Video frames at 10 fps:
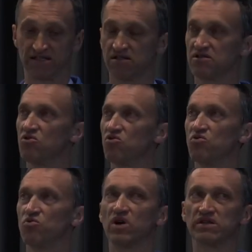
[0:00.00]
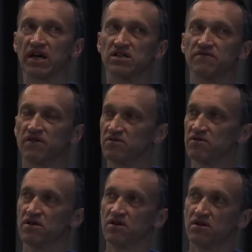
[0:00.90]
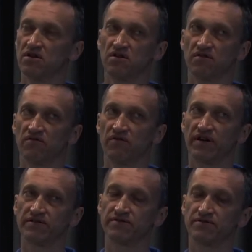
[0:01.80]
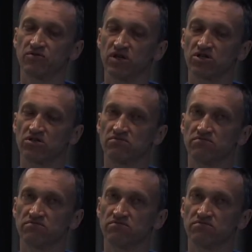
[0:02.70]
no one answer for that question.